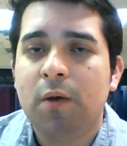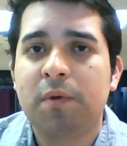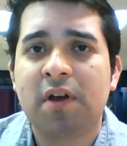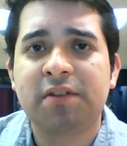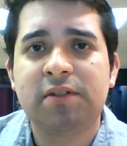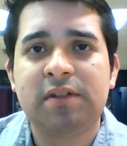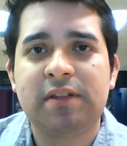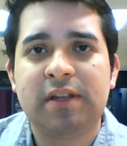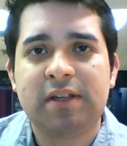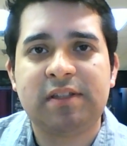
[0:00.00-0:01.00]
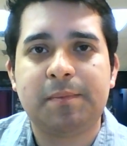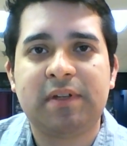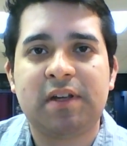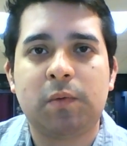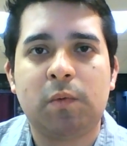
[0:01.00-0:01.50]
We also did this
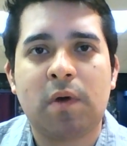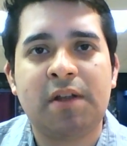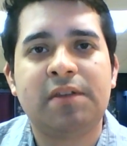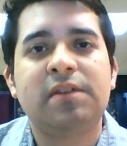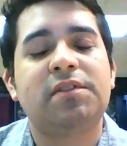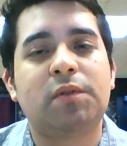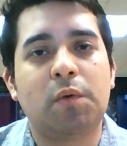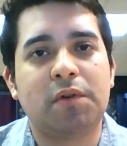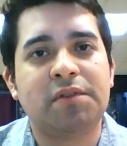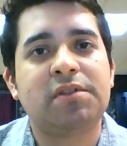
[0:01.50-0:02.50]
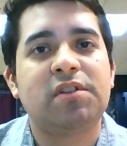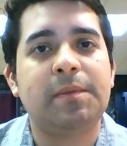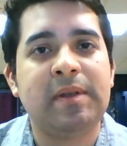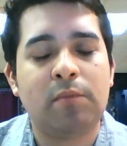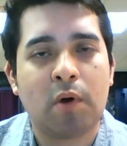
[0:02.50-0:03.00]
because we want schools to
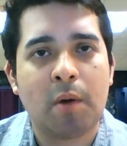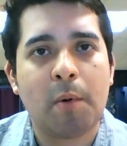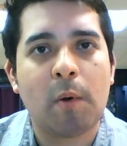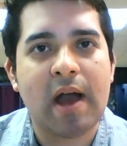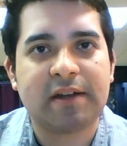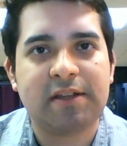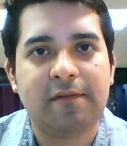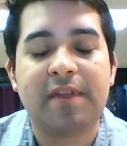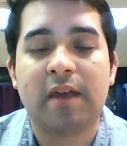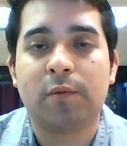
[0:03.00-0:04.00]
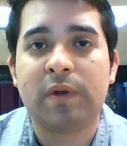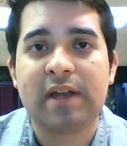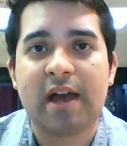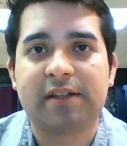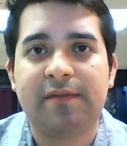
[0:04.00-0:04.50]
be more proactive than
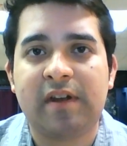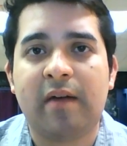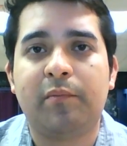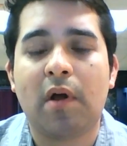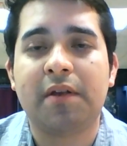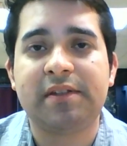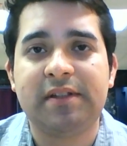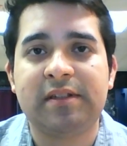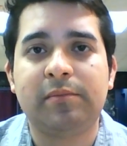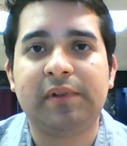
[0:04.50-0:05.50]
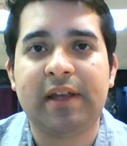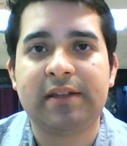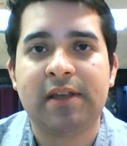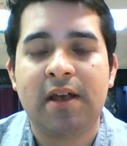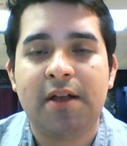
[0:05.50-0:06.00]
reactive and have policies in
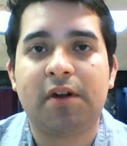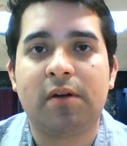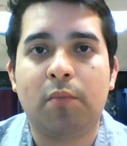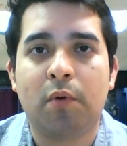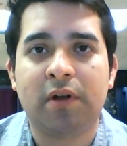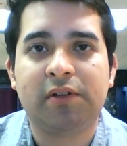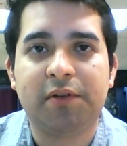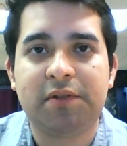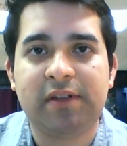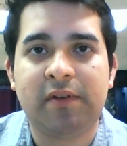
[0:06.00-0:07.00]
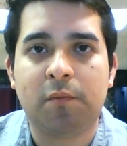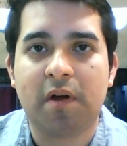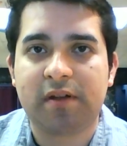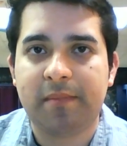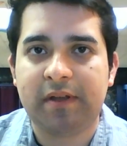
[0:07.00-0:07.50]
place that are more inclusive and
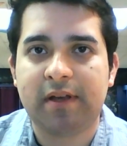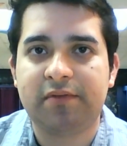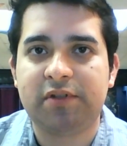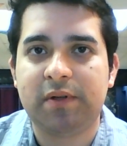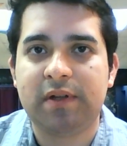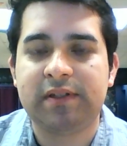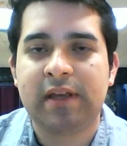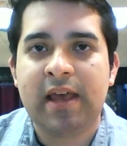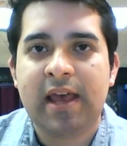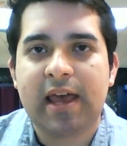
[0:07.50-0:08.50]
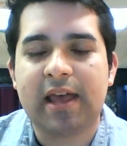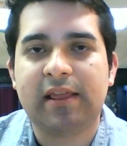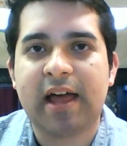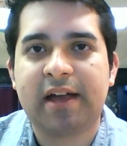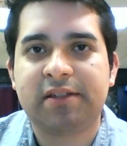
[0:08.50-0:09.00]
welcoming of students.
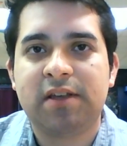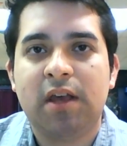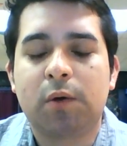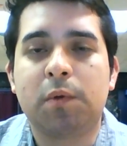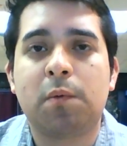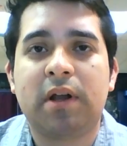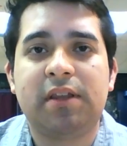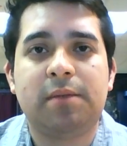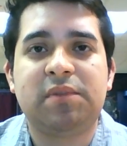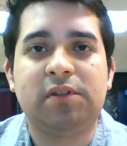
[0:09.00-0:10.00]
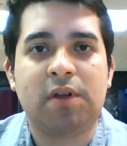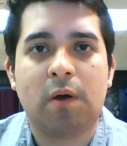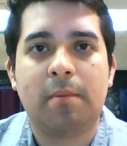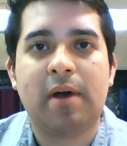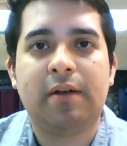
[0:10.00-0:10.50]
And last, we wanted them to
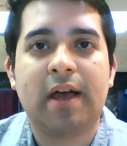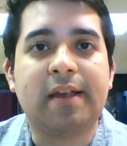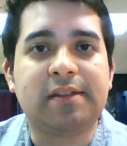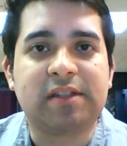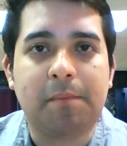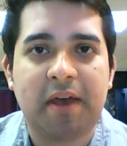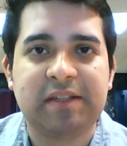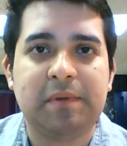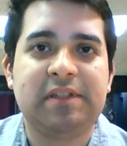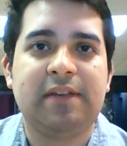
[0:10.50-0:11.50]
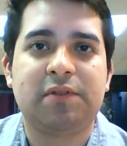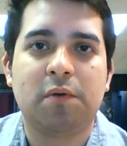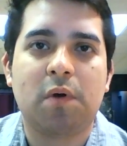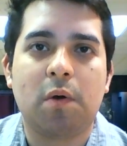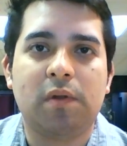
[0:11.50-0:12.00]
know about us, the Pikes Peak Safe
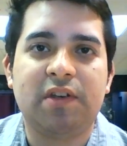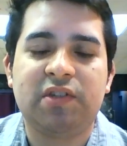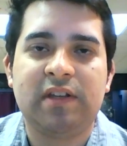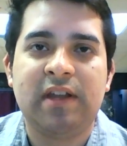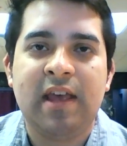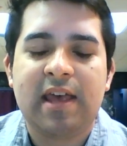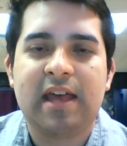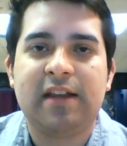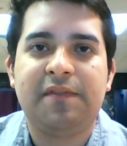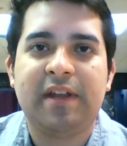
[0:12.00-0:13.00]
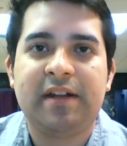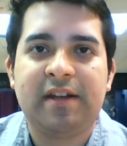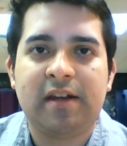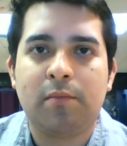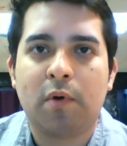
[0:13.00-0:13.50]
School Coalition, and if they
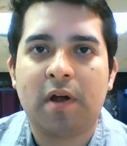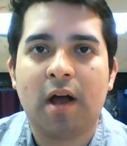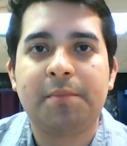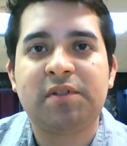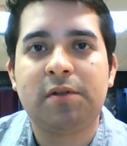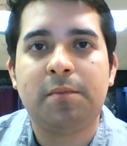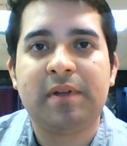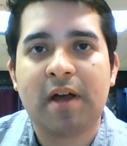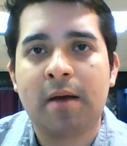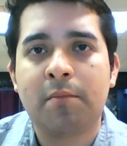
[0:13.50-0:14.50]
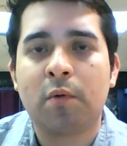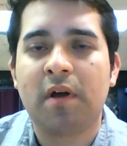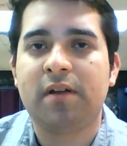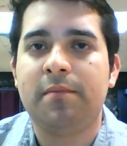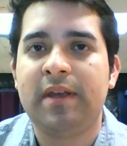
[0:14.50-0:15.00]
needed more help to become more
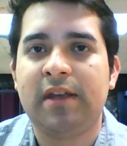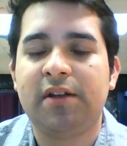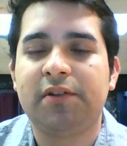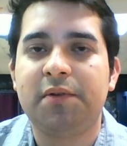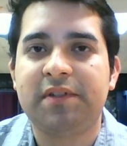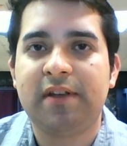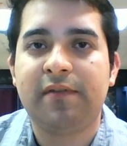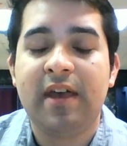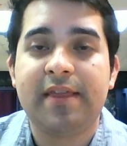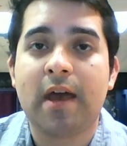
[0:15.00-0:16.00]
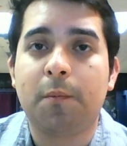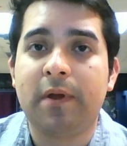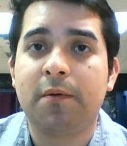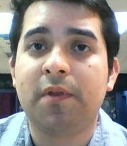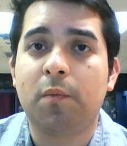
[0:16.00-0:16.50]
welcoming and inclusive, that
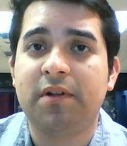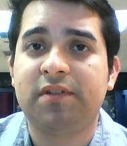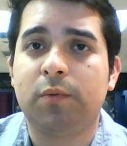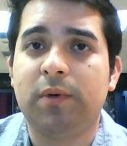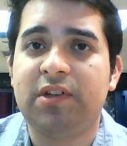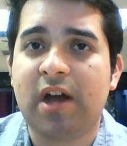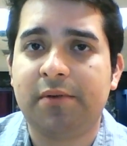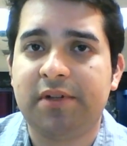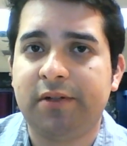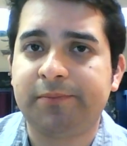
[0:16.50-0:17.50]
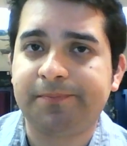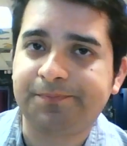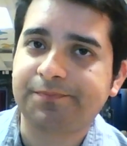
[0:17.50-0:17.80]
we were the ones to reach out to.